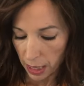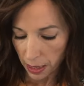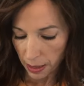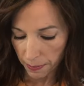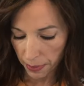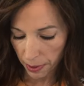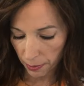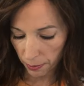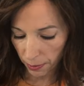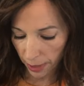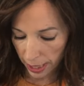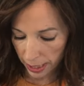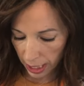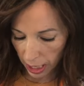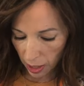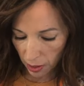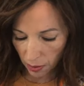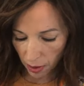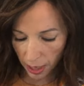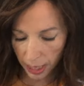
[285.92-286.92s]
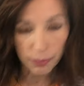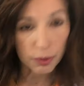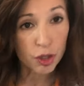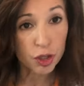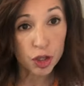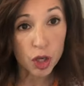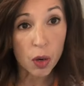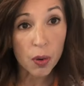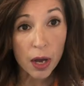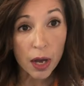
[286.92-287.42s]
But right now, I am
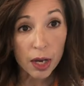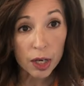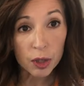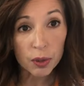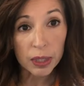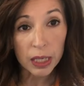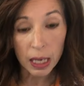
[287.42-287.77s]
so hungry,